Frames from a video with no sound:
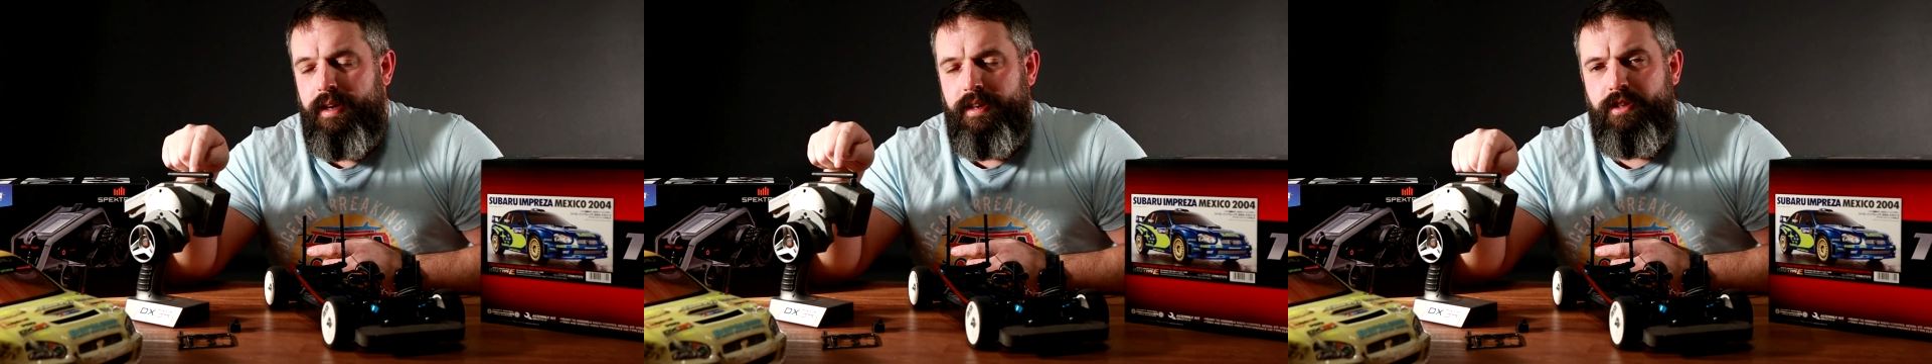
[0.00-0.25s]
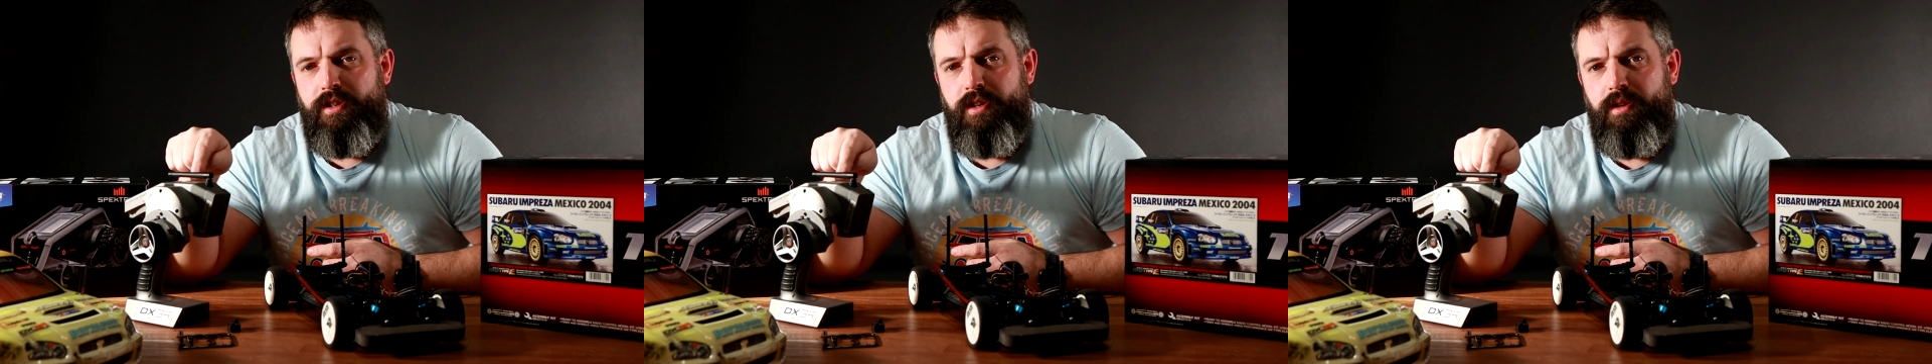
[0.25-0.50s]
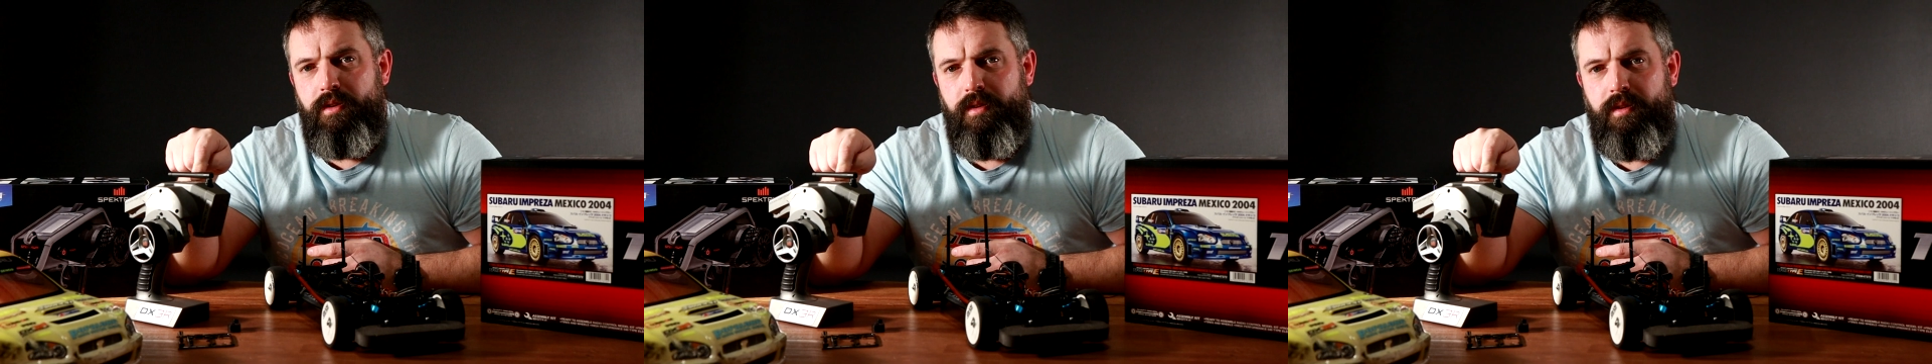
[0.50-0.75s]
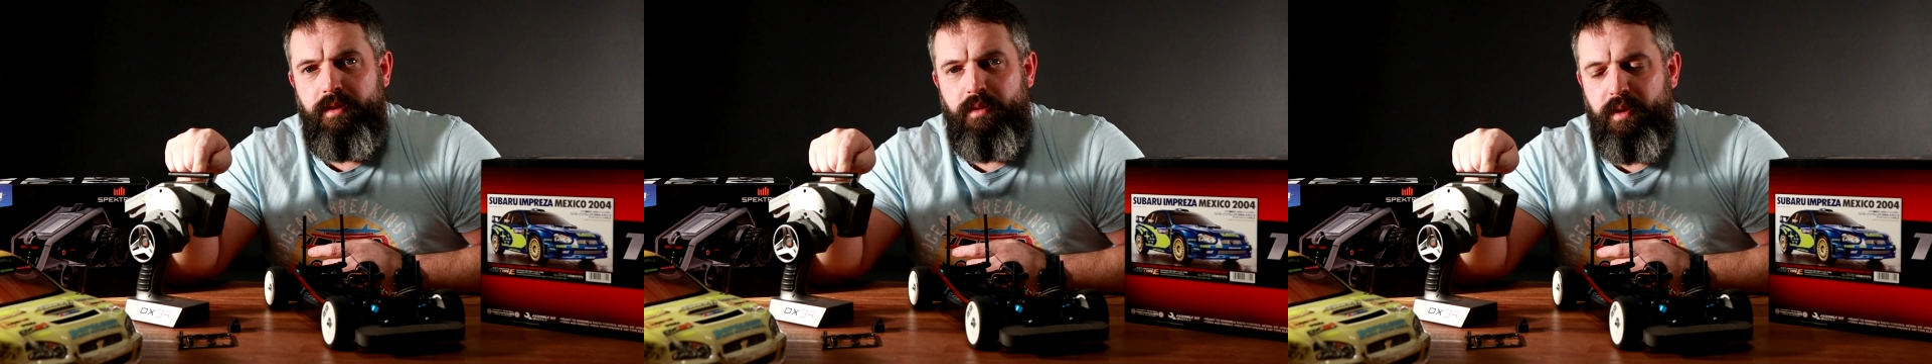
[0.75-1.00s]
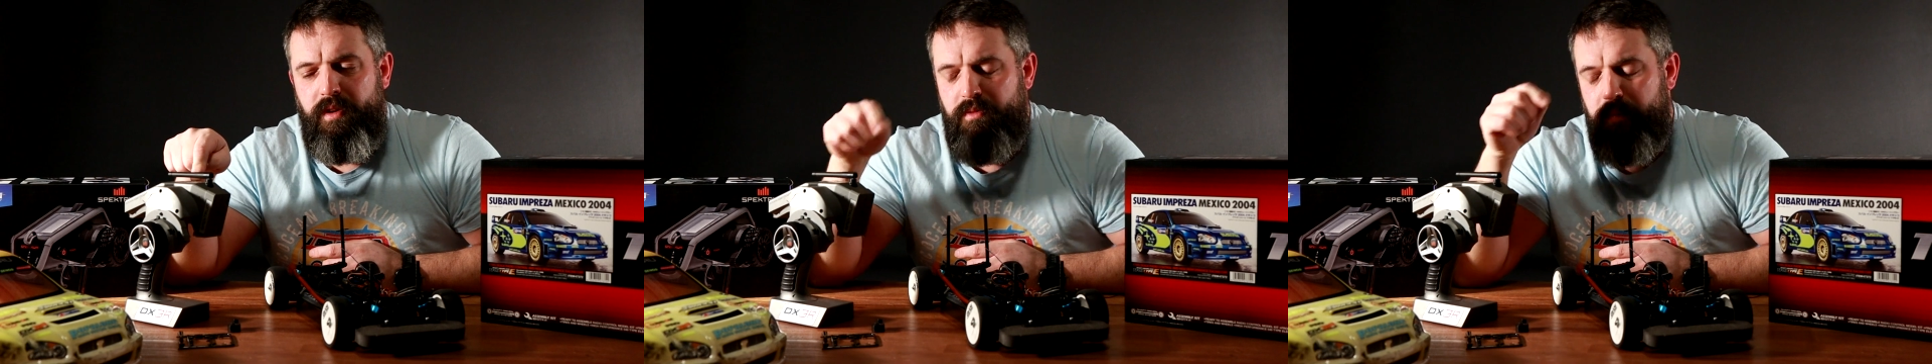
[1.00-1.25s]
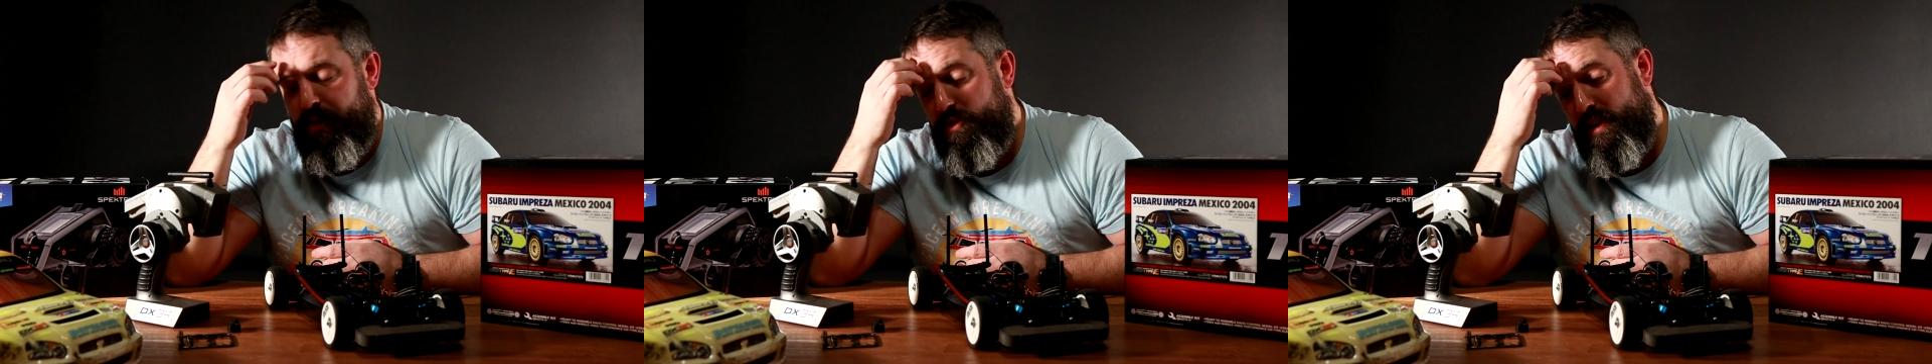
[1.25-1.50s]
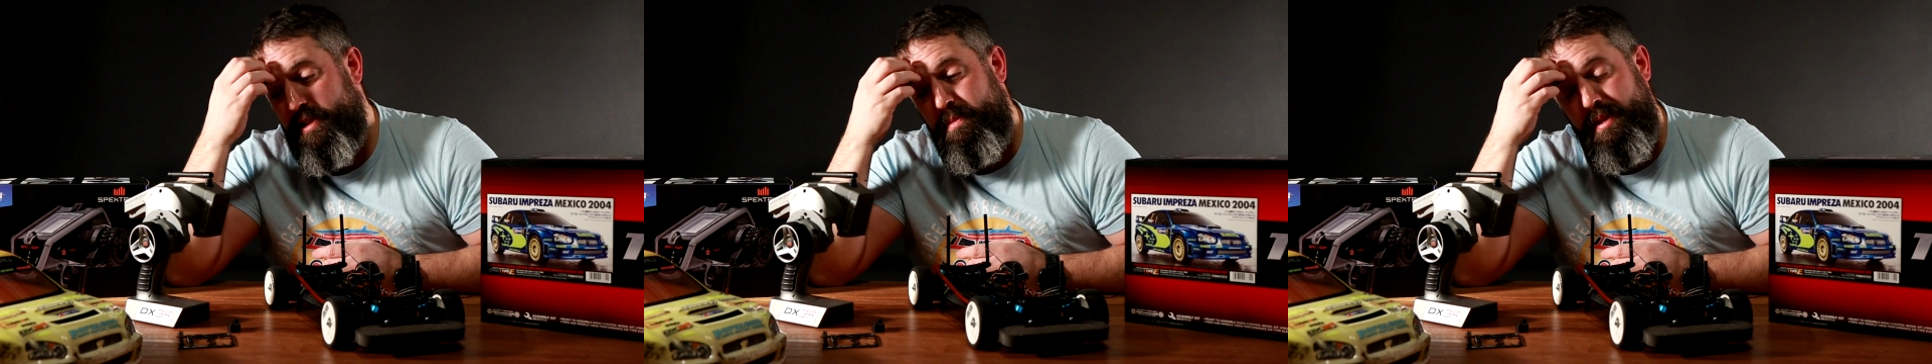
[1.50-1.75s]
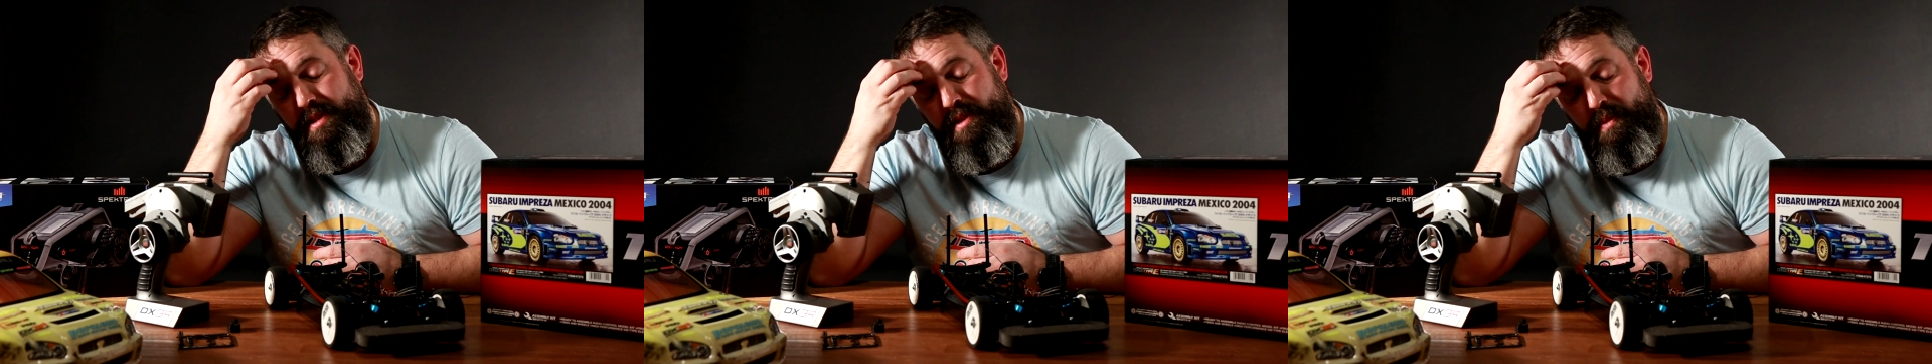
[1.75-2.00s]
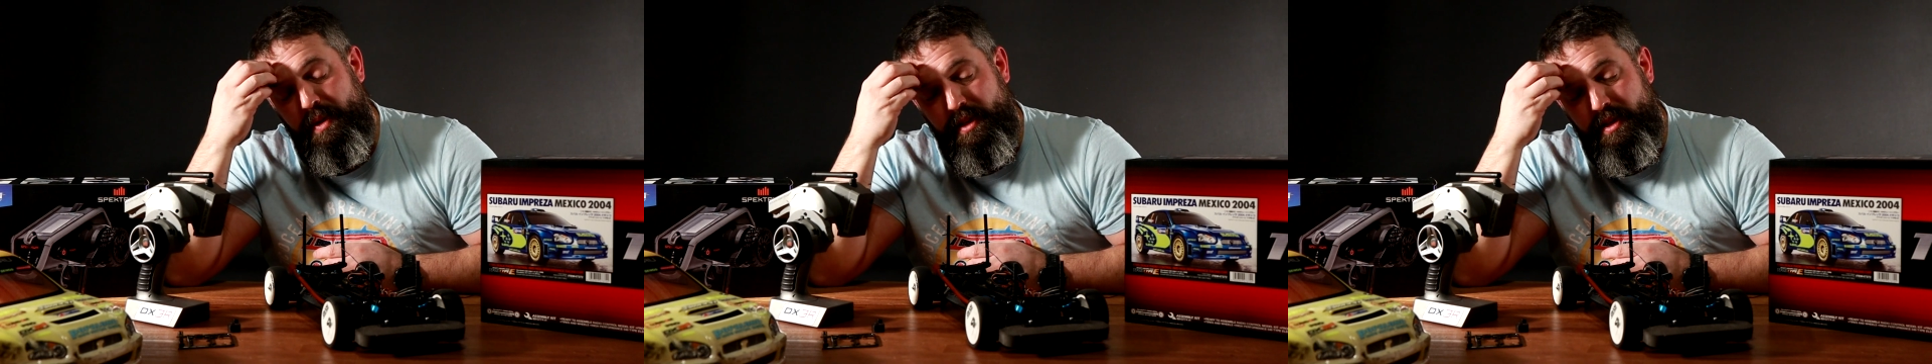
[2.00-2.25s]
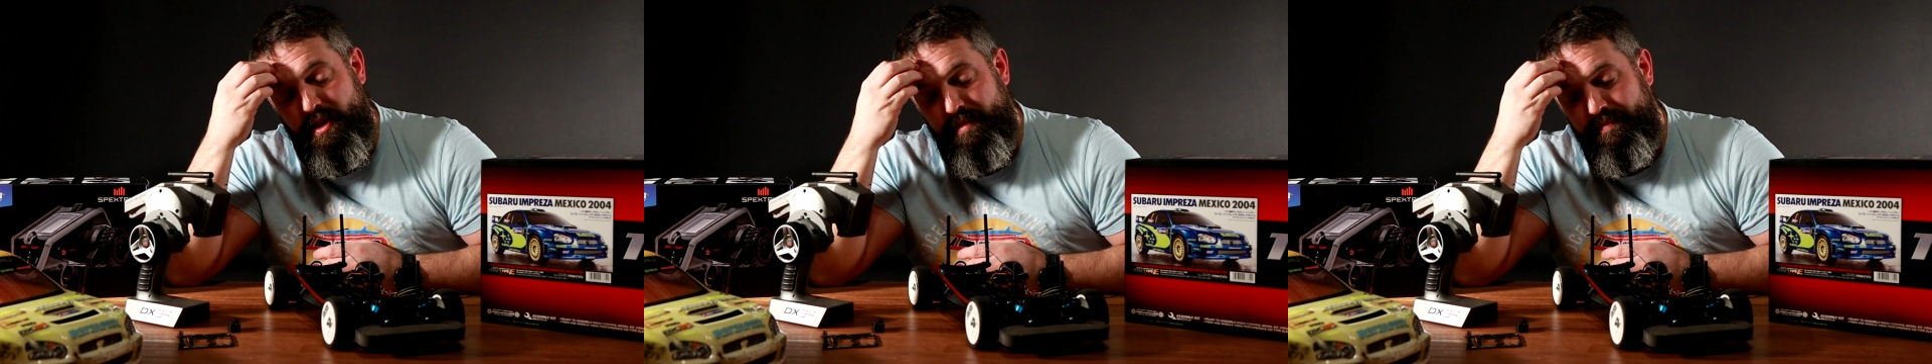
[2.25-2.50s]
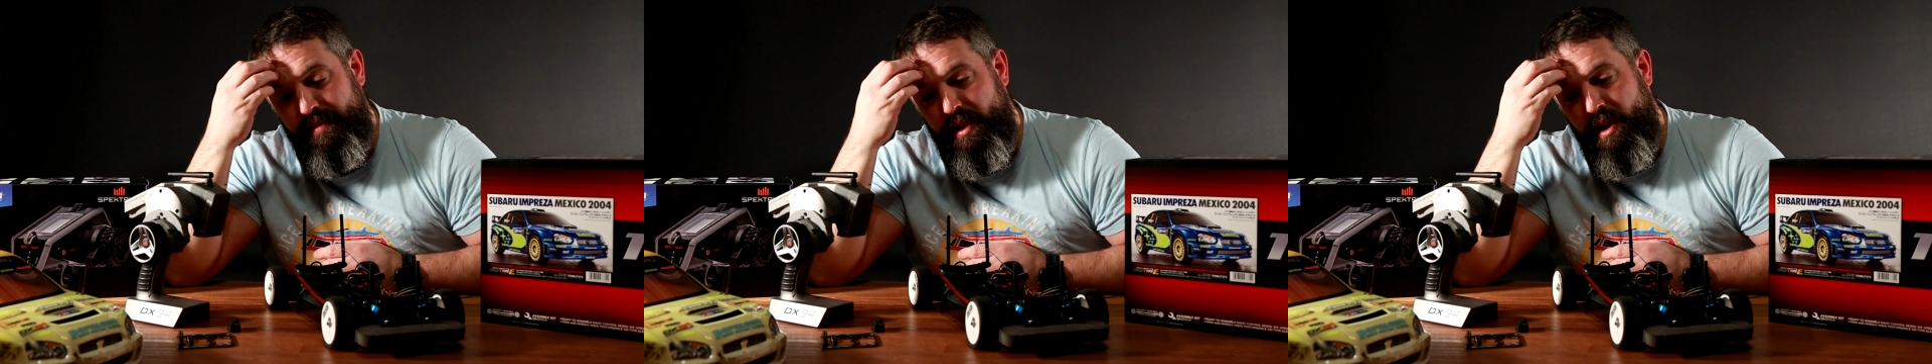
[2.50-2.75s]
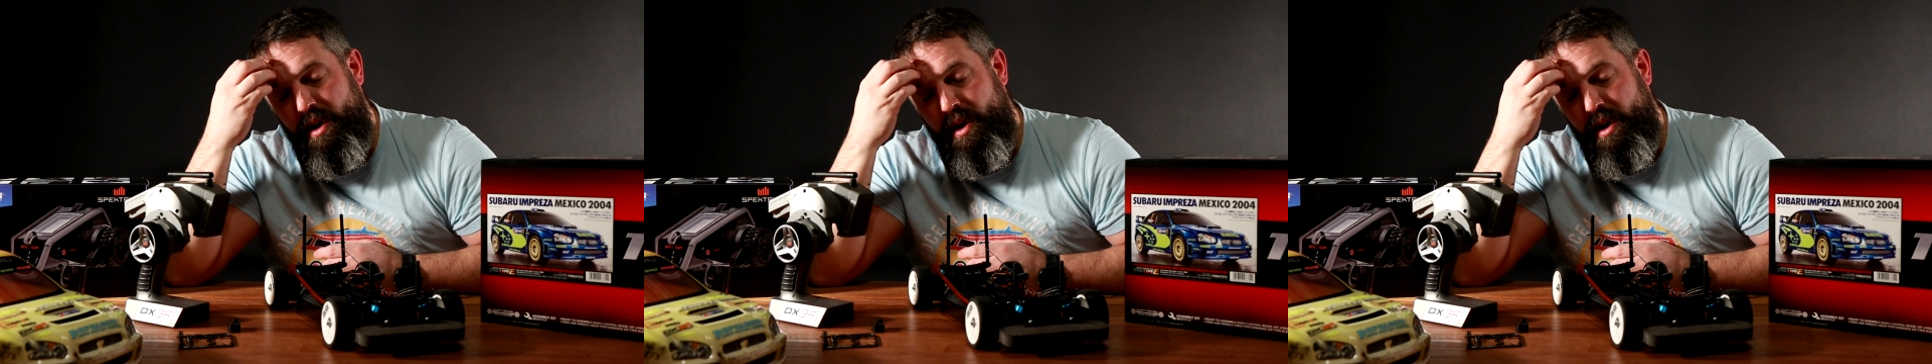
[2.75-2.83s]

an issue with my transmitter, which